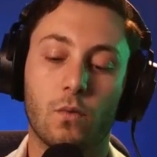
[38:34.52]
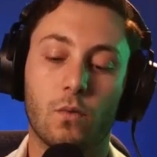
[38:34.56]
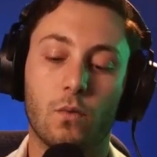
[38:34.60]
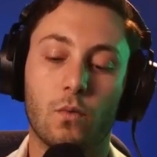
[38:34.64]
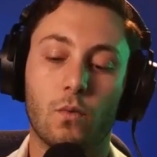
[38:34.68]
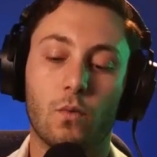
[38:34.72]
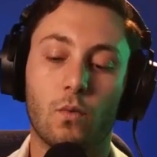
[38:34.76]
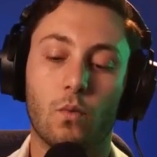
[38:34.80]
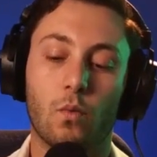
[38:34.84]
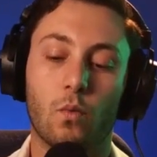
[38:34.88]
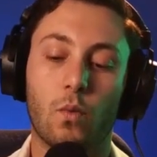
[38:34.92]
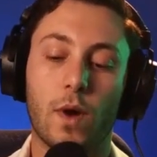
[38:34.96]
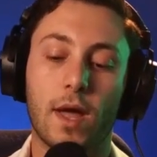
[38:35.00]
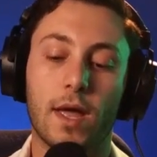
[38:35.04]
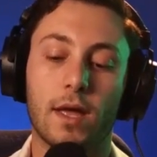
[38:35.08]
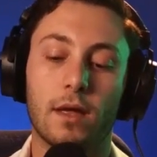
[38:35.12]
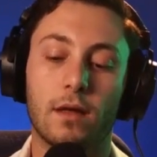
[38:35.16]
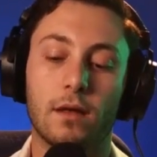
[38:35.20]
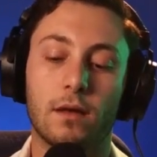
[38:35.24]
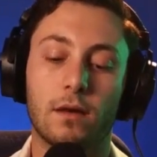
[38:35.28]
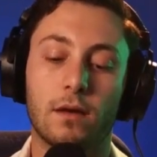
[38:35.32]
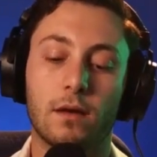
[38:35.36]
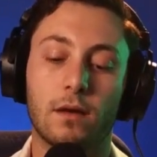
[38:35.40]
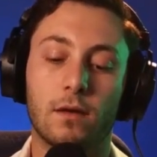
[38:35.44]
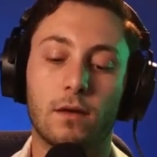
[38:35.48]

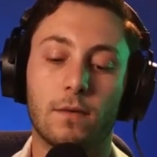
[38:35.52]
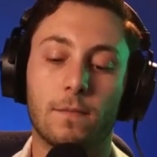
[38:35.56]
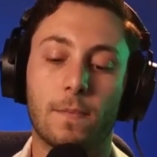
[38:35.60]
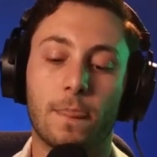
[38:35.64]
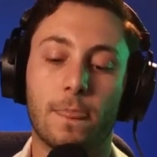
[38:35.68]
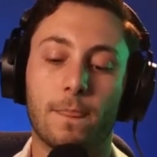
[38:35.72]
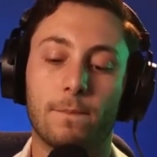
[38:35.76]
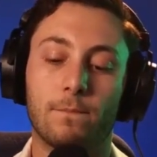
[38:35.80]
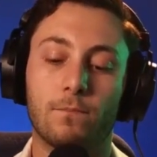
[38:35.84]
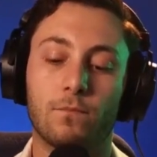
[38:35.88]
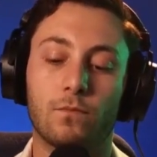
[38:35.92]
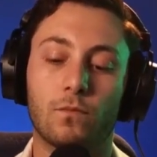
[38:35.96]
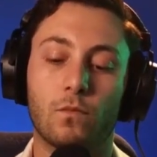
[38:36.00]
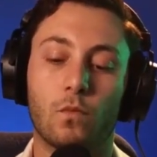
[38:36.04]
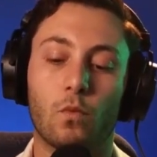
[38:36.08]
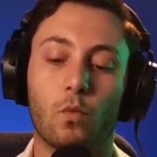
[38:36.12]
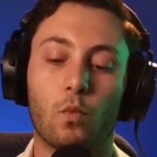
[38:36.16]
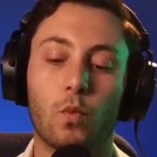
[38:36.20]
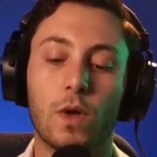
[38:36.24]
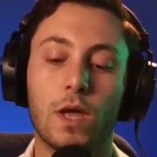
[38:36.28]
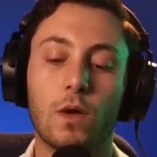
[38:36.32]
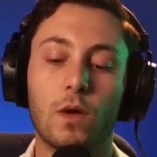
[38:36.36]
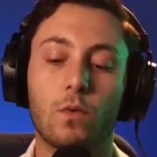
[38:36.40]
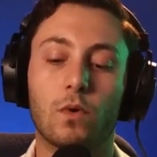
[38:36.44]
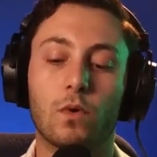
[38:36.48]
When
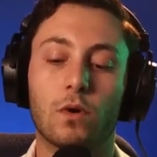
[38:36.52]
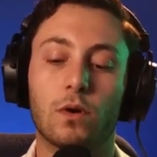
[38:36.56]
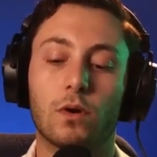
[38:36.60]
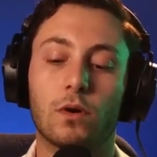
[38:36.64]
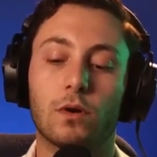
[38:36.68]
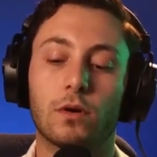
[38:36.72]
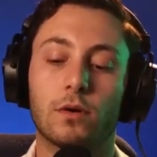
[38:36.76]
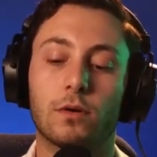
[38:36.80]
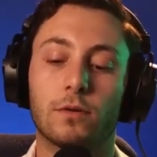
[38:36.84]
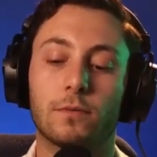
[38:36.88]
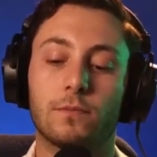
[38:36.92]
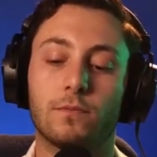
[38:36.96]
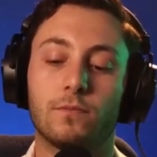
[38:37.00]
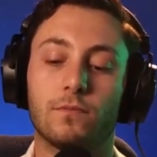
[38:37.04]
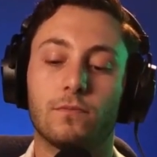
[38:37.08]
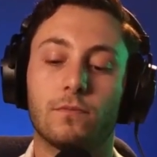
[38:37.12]
we were